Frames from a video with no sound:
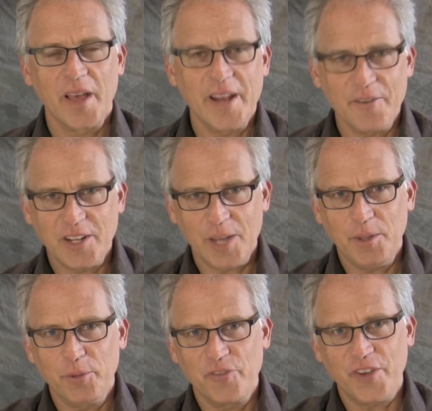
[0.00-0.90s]
And every time
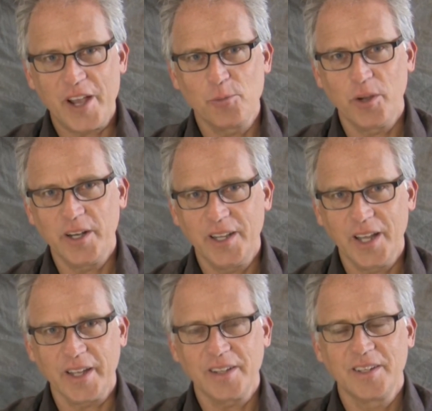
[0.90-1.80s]
he would find one he
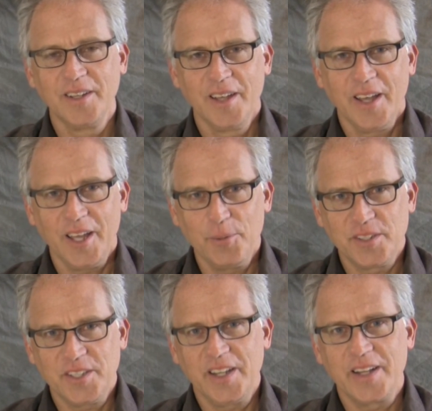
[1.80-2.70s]
liked, he
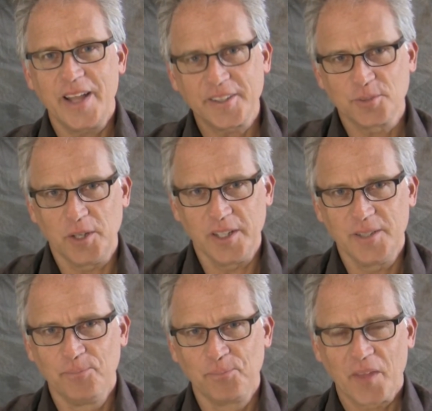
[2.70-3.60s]
would see the next
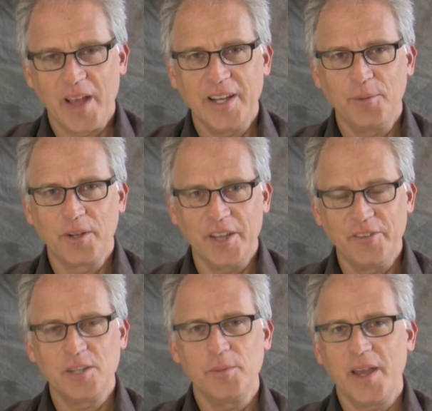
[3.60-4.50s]
one and he would give
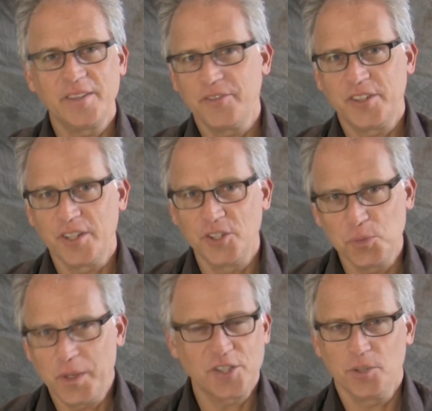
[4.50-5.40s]
it to me as if it's a
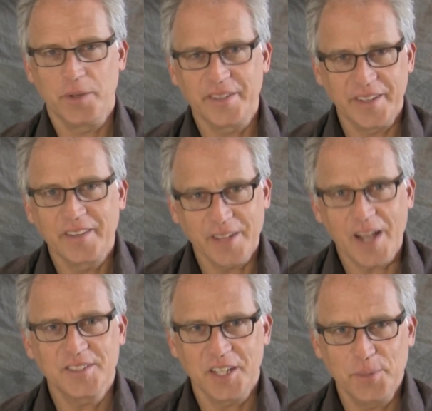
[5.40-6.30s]
new picture, but it's the
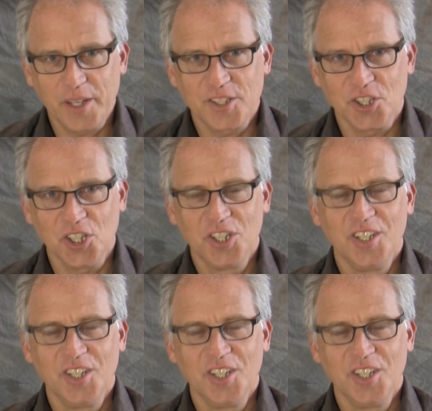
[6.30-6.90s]
exact same picture.